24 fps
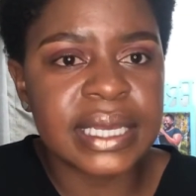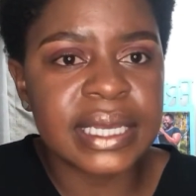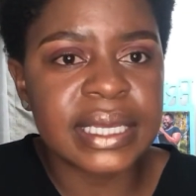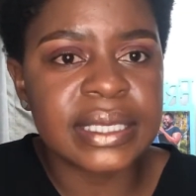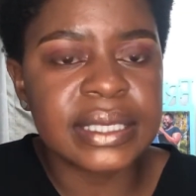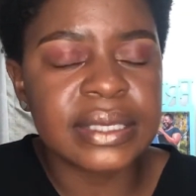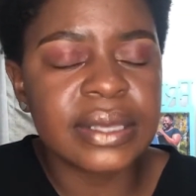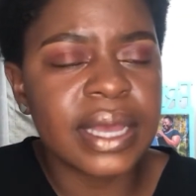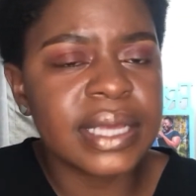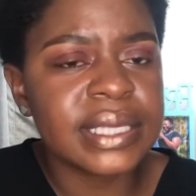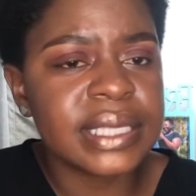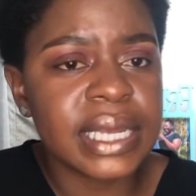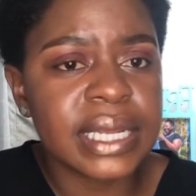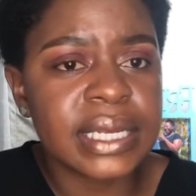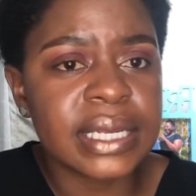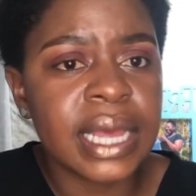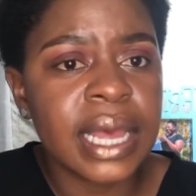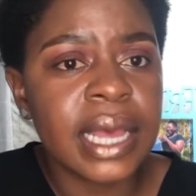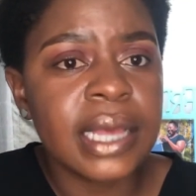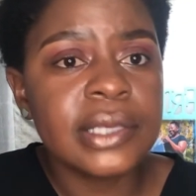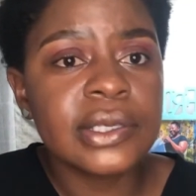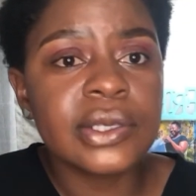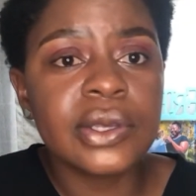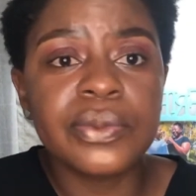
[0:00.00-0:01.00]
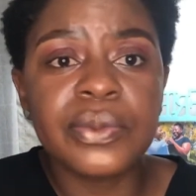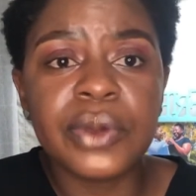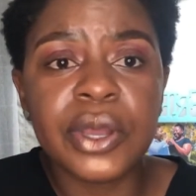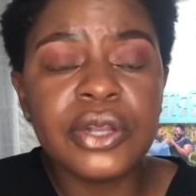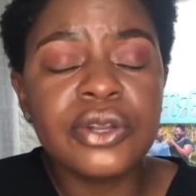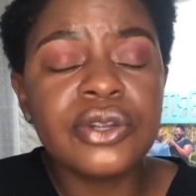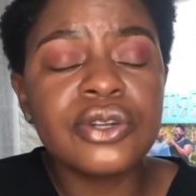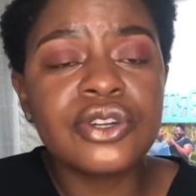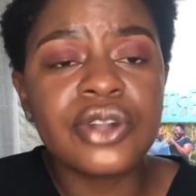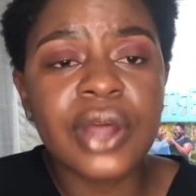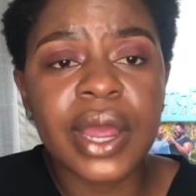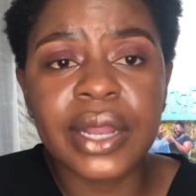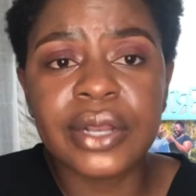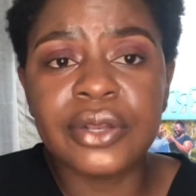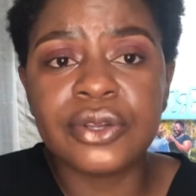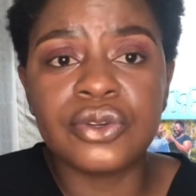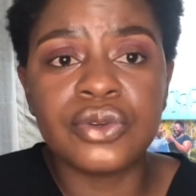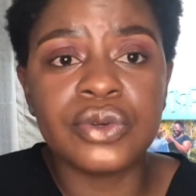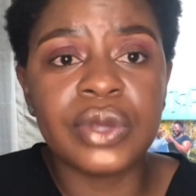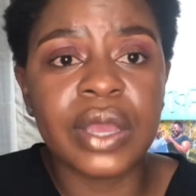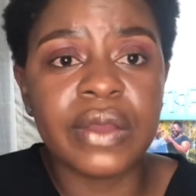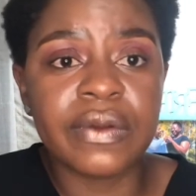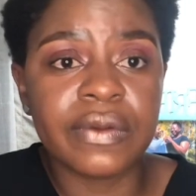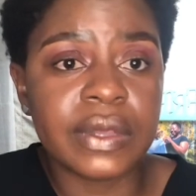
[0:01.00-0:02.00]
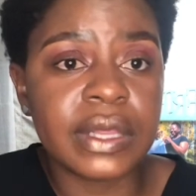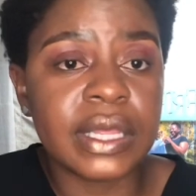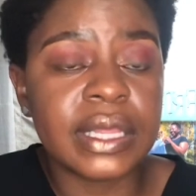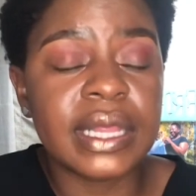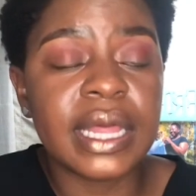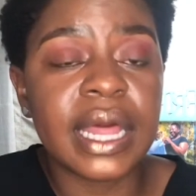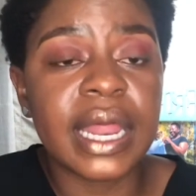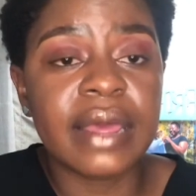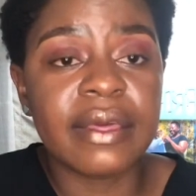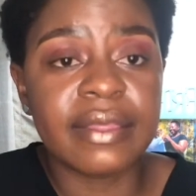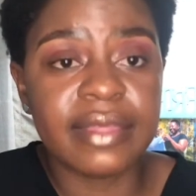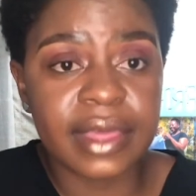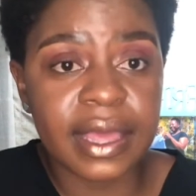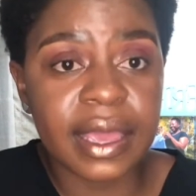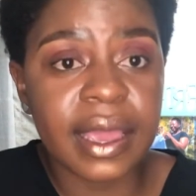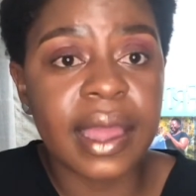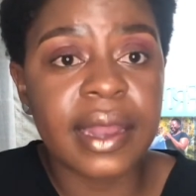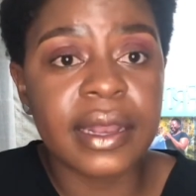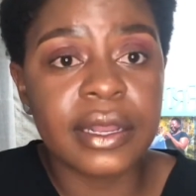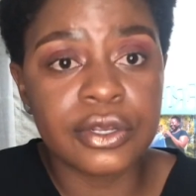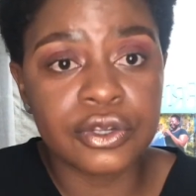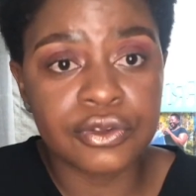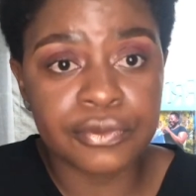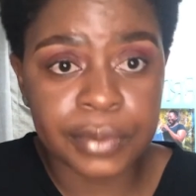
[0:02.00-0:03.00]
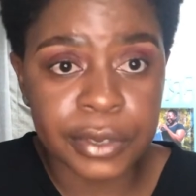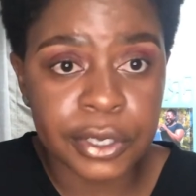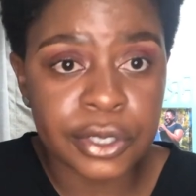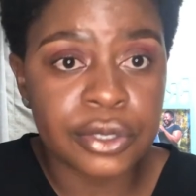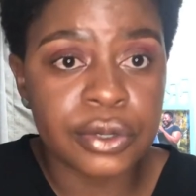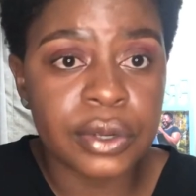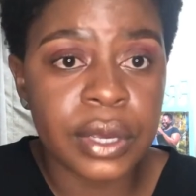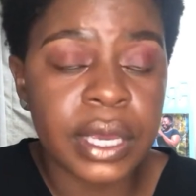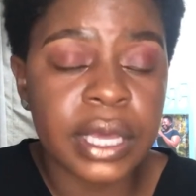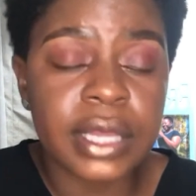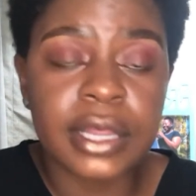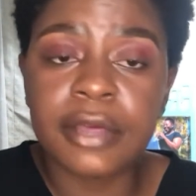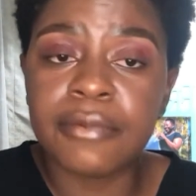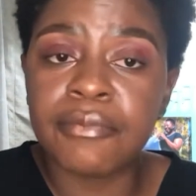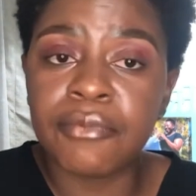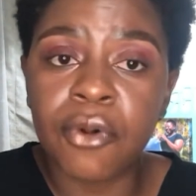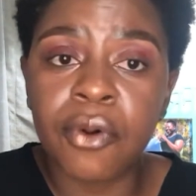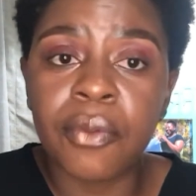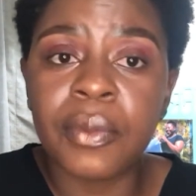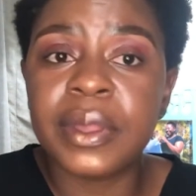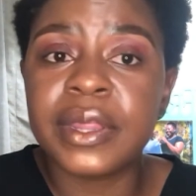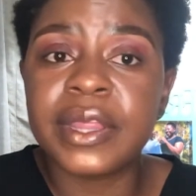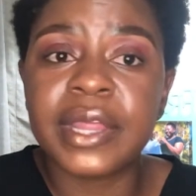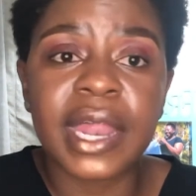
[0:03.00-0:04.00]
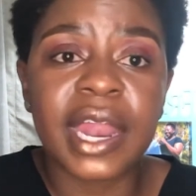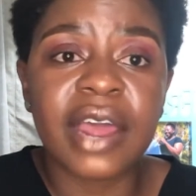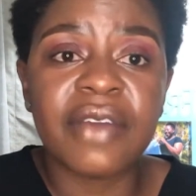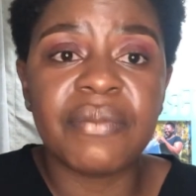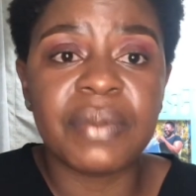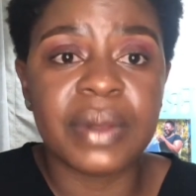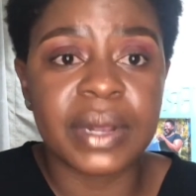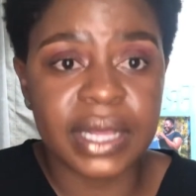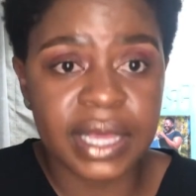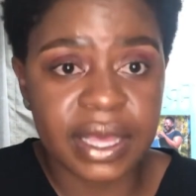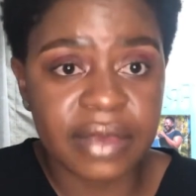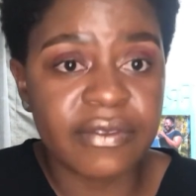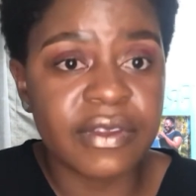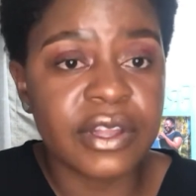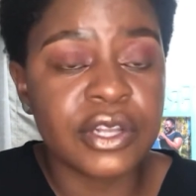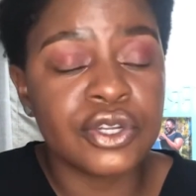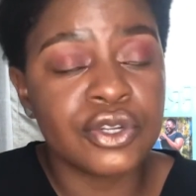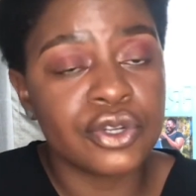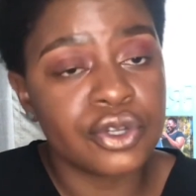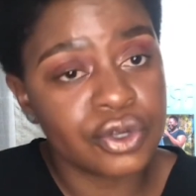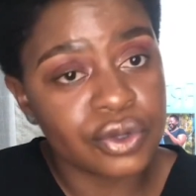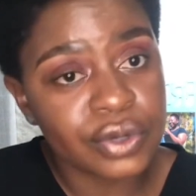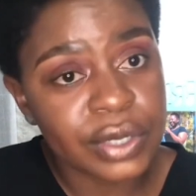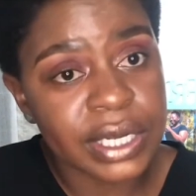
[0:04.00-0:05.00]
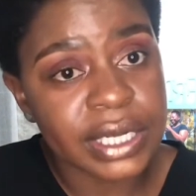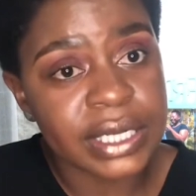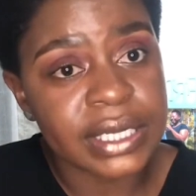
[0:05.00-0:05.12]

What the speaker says: So I said, so I'm going to try and do everything that I think I need to be doing in the moment that I've been given to do it.